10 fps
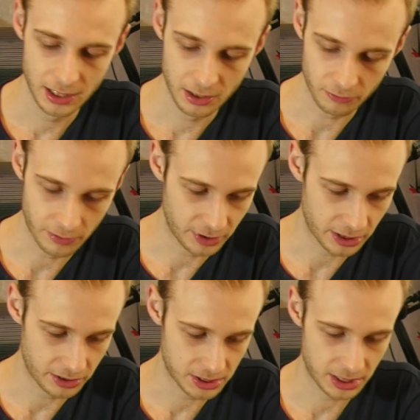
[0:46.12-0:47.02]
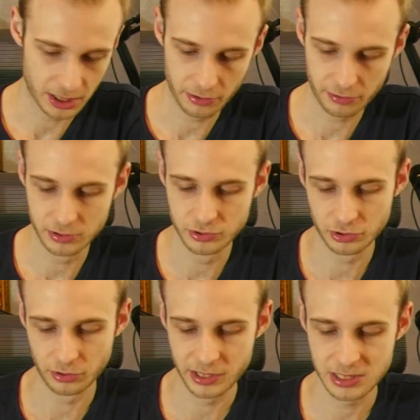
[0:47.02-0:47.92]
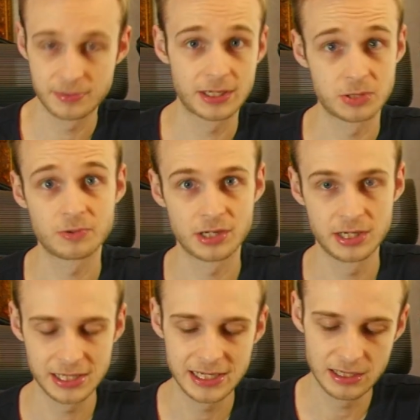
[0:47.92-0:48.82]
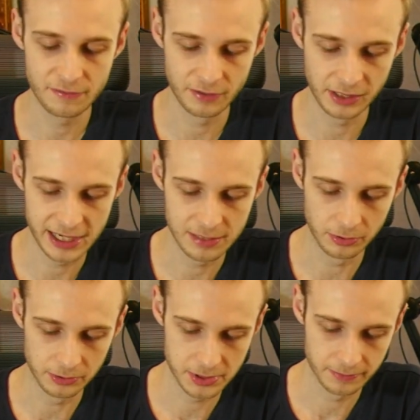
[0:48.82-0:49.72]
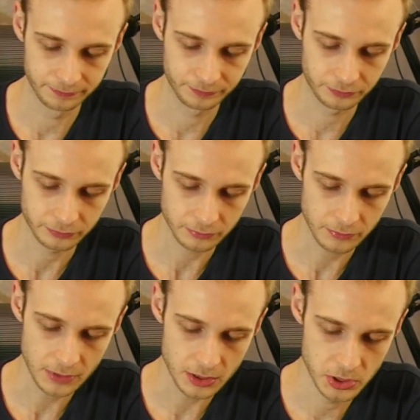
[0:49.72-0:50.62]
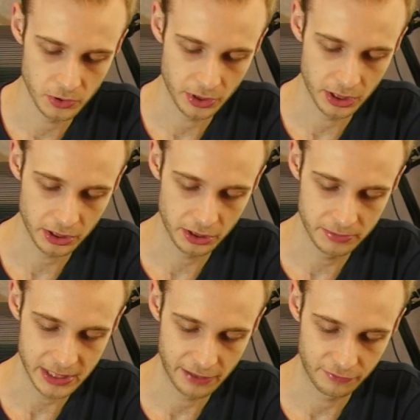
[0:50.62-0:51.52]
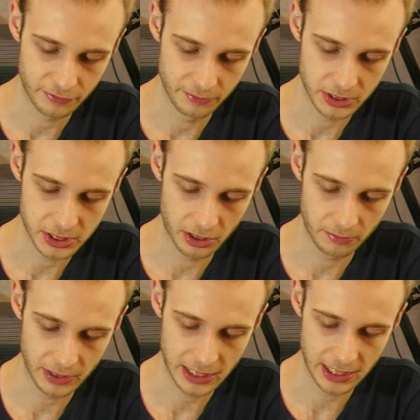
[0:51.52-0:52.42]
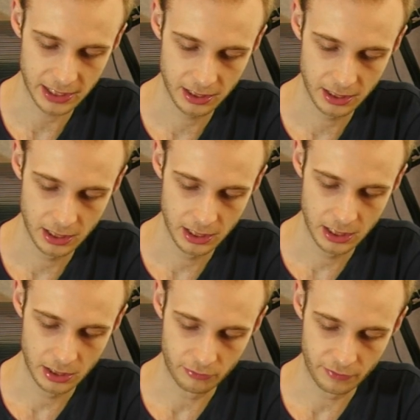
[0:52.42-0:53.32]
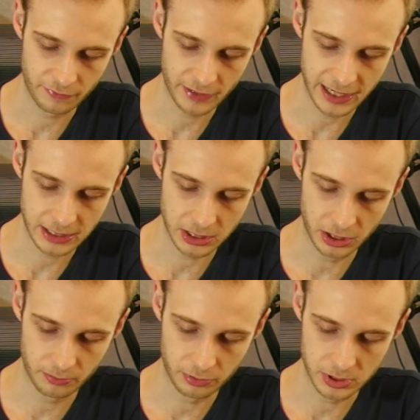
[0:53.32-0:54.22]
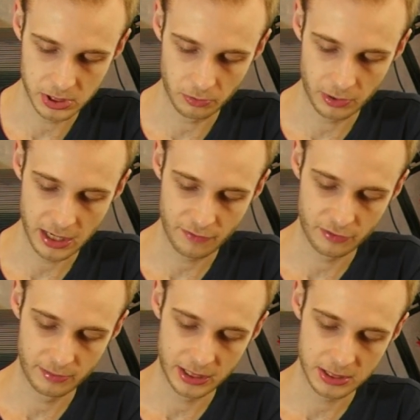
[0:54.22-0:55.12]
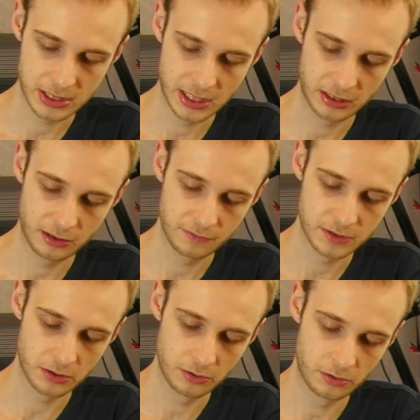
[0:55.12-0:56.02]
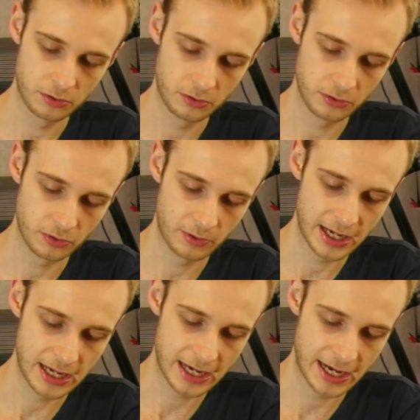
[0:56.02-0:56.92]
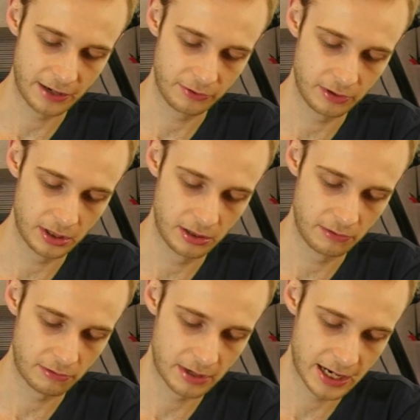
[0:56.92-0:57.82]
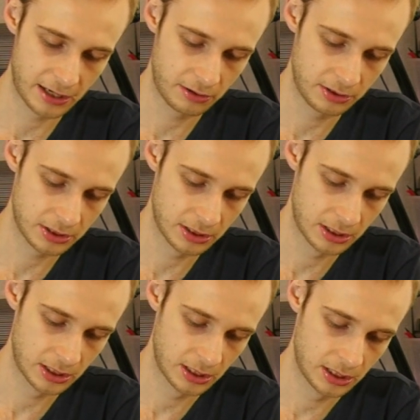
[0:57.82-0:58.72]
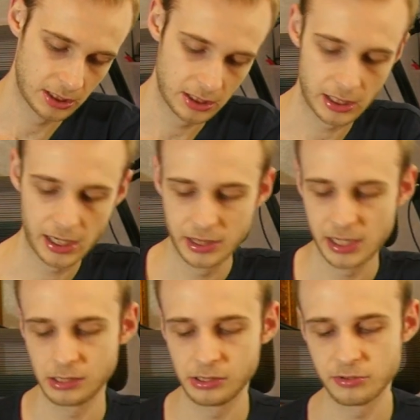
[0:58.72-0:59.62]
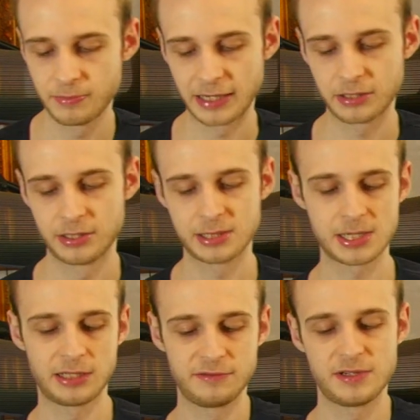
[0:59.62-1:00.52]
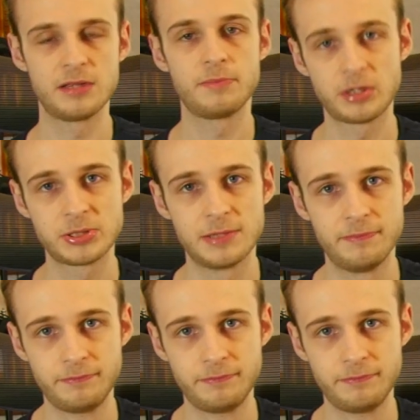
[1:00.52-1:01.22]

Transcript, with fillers: when we're going to go through and draw this because we're going to need it for labels. So we're going to come down from the top here, reflect upwards away from ourselves all the way out and round and then loop back on ourselves at the bottom.